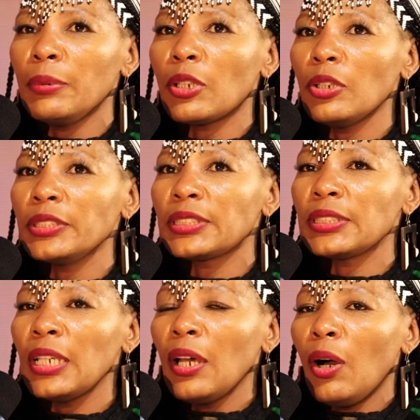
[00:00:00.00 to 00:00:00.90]
because
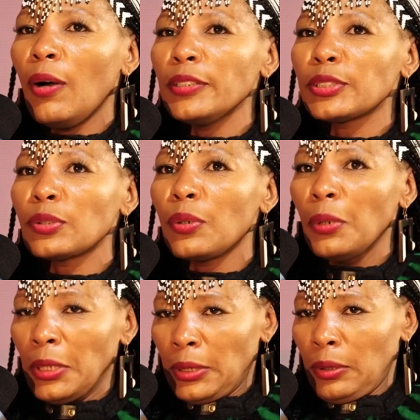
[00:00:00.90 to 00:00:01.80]
also
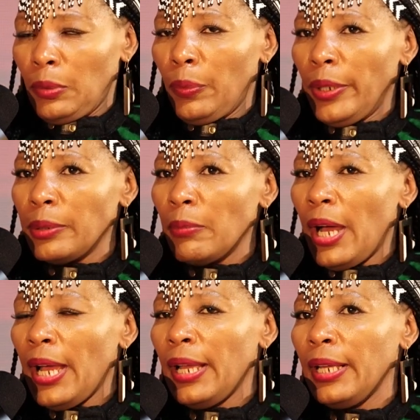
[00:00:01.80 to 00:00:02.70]
with
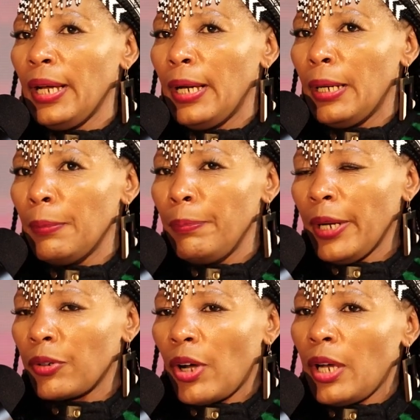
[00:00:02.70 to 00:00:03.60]
my
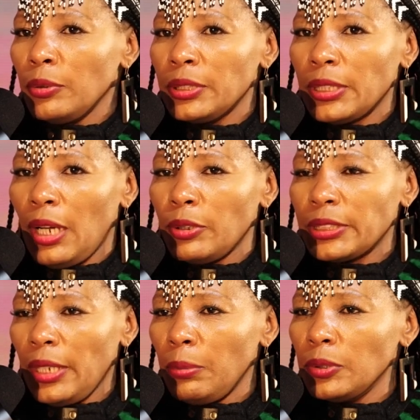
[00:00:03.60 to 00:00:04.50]
background, I
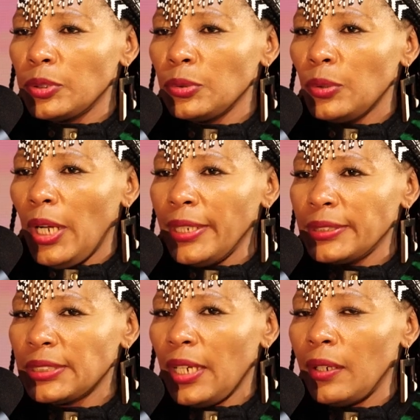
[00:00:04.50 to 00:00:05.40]
was able to
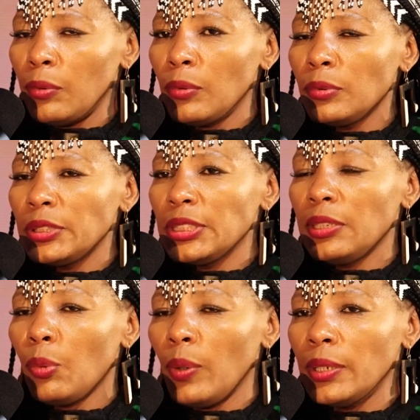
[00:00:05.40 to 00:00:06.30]
understand Uguti,
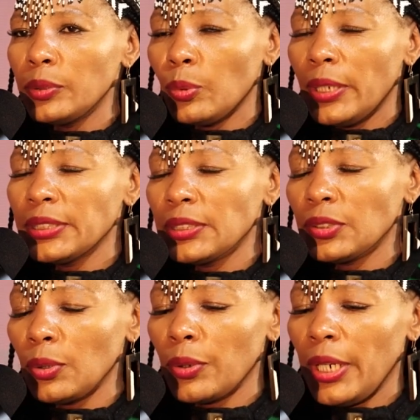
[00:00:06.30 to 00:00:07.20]
the world wants a
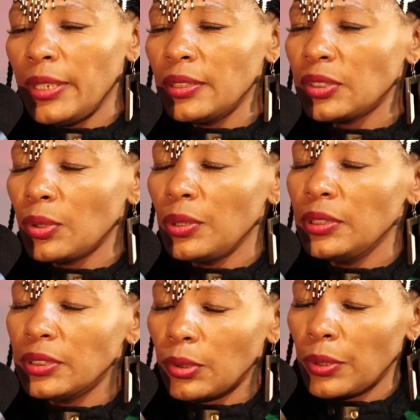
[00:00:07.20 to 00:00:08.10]
story and the
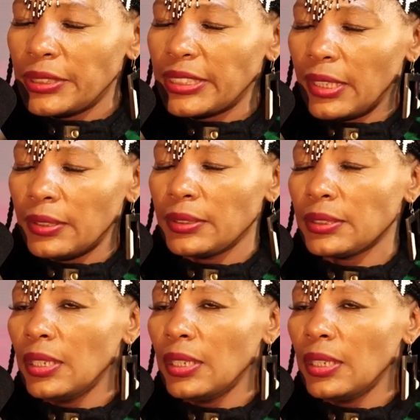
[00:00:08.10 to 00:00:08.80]
story sells